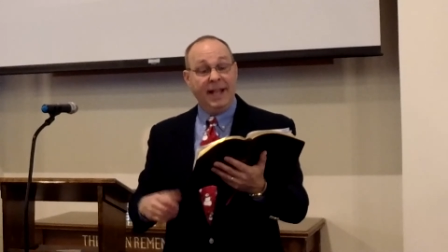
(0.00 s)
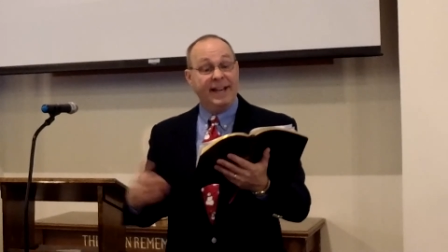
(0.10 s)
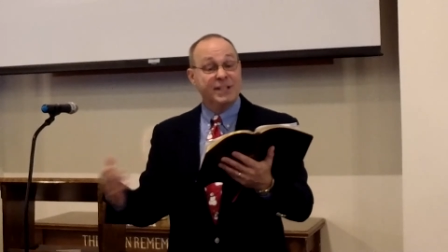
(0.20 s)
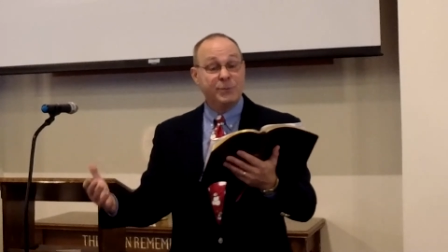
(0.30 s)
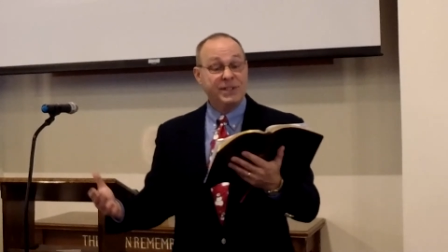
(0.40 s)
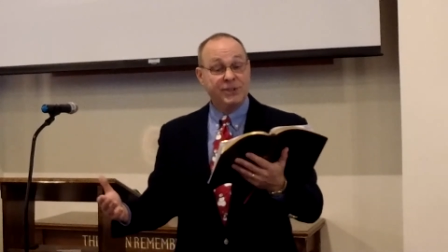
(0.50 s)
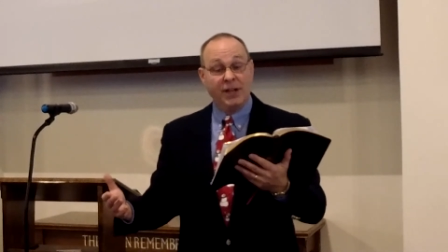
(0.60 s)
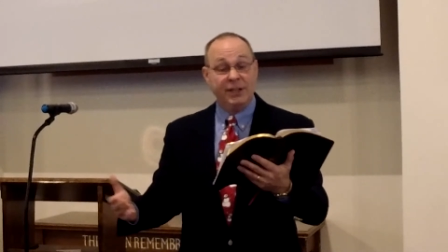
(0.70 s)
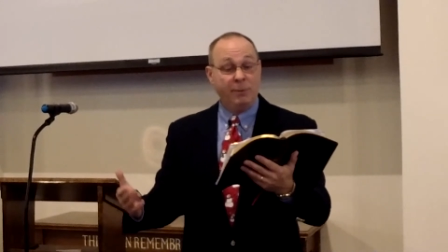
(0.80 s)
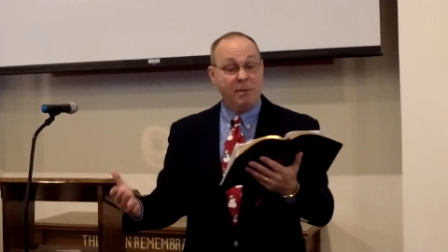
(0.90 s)
And as we
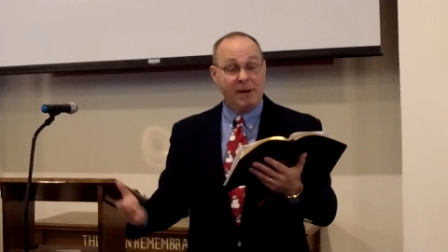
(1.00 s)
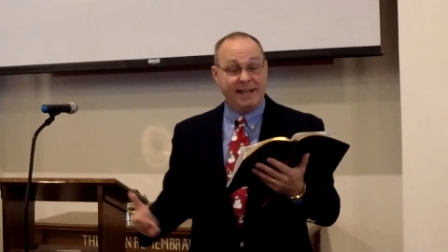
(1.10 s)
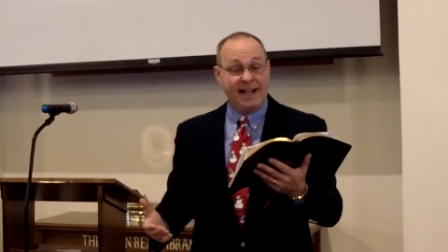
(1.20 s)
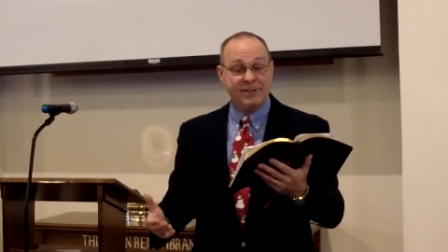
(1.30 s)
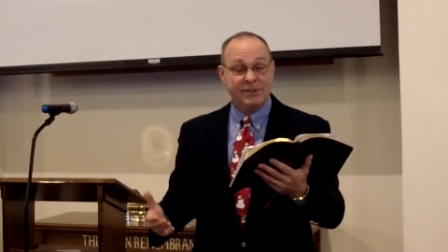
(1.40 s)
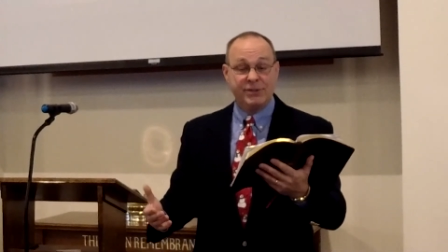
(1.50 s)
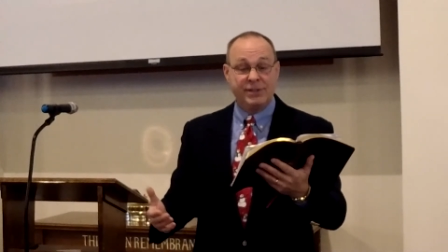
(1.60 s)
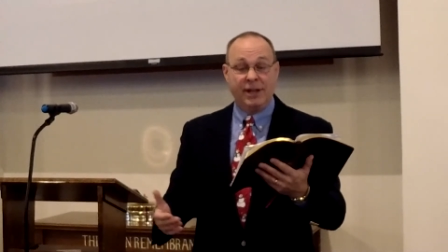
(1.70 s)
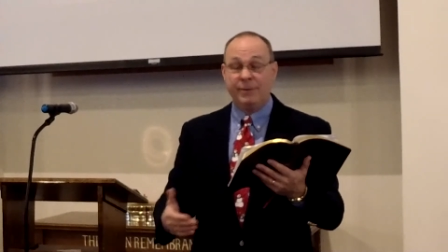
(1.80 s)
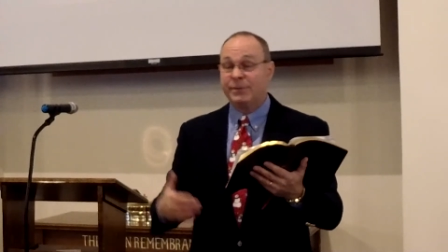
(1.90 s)
study, we might ask
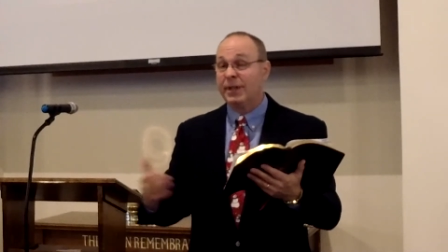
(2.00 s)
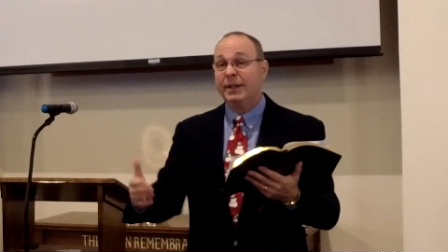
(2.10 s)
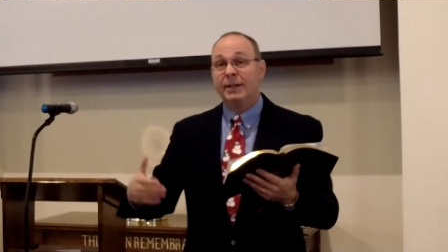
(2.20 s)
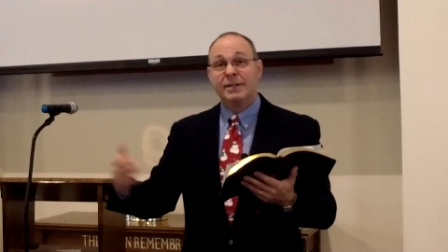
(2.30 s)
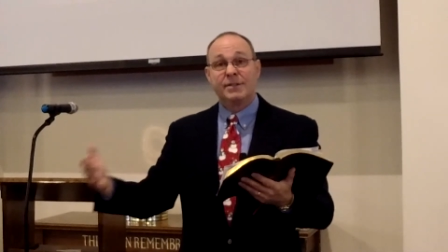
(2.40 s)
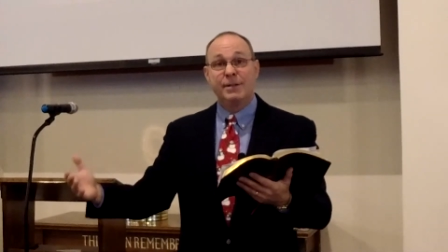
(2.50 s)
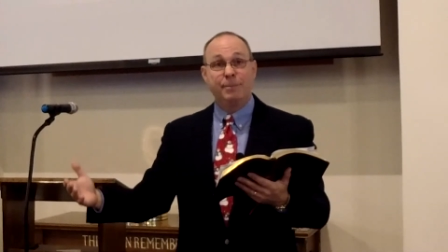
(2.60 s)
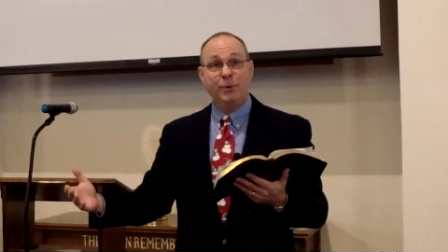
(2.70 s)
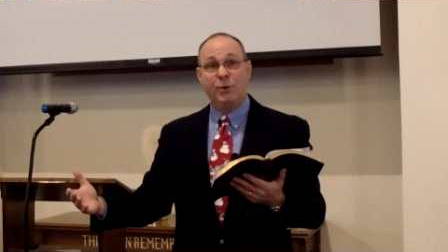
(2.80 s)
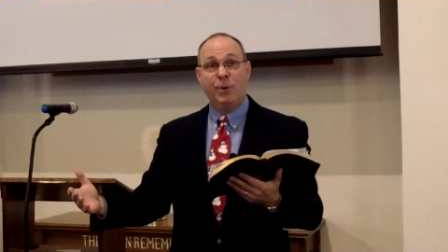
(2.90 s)
ourselves
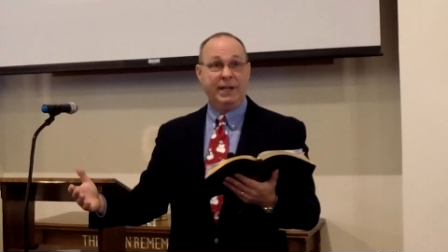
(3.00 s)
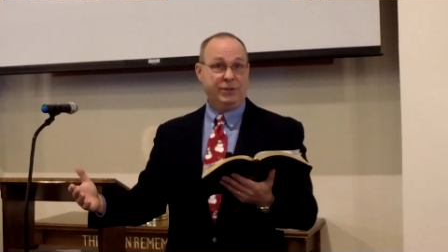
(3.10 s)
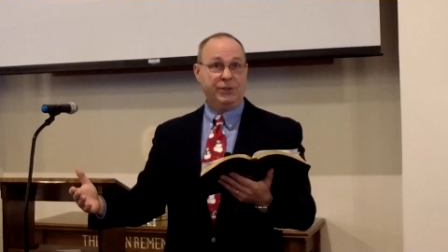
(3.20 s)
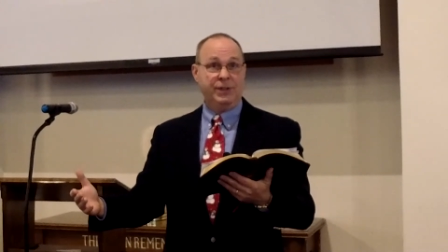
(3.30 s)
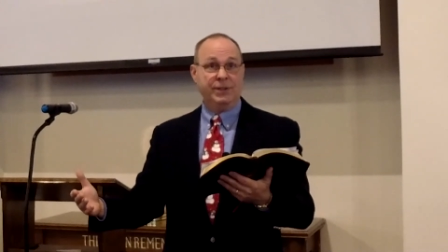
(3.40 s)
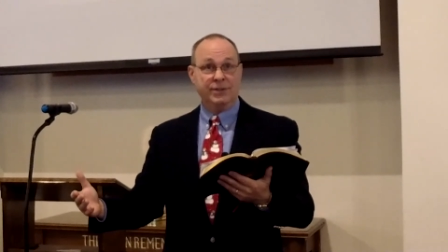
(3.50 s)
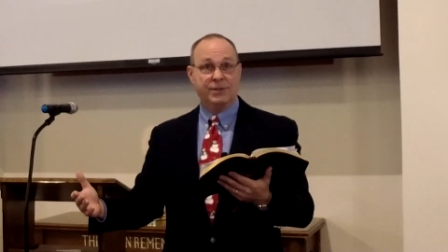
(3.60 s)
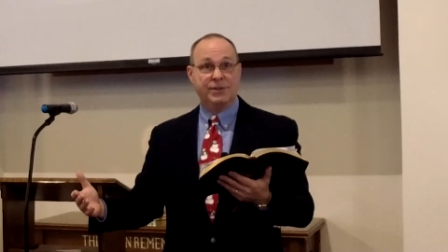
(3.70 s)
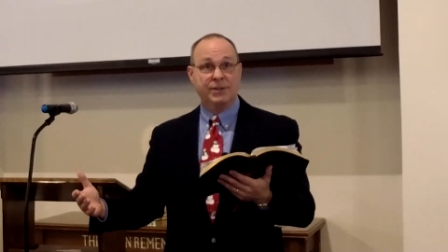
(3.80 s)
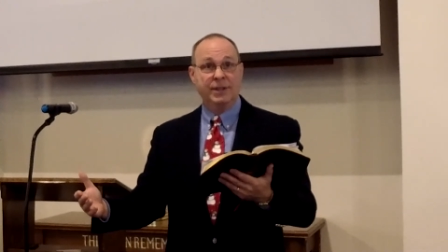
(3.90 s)
simple
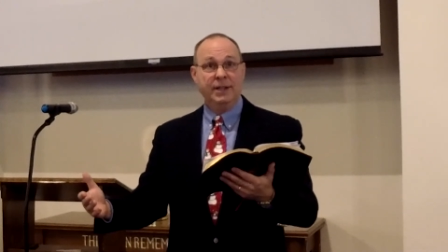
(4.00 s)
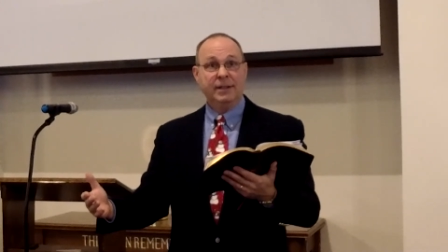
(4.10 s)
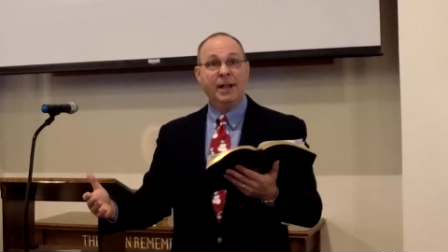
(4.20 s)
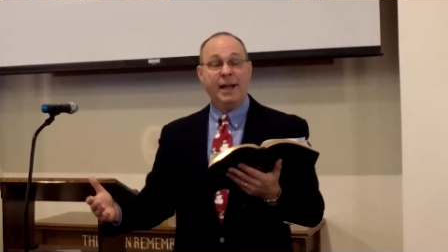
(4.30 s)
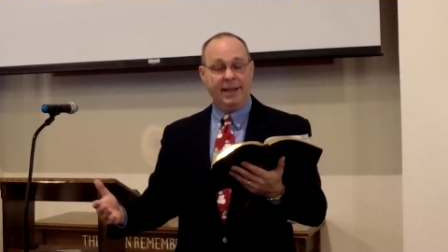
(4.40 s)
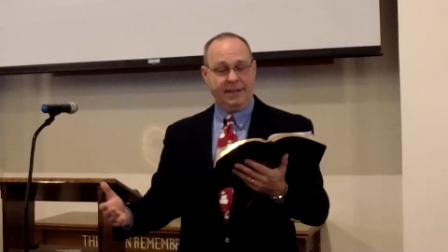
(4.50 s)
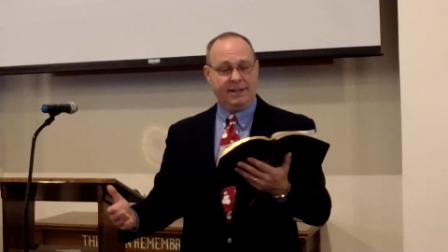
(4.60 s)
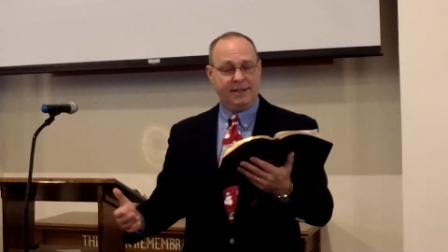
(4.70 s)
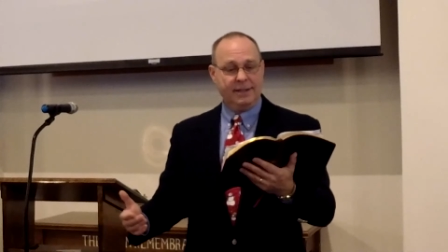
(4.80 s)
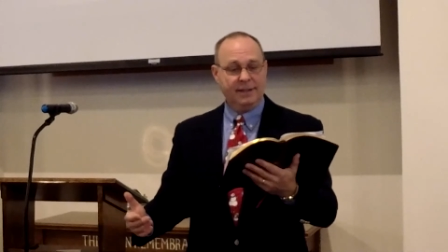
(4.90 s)
questions
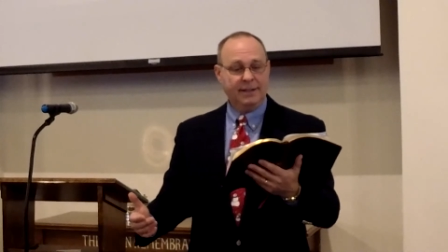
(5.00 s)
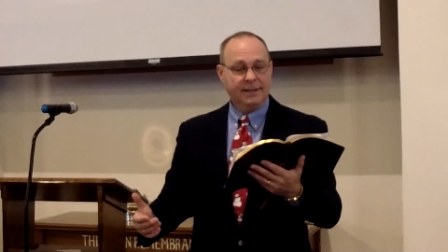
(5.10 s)
like,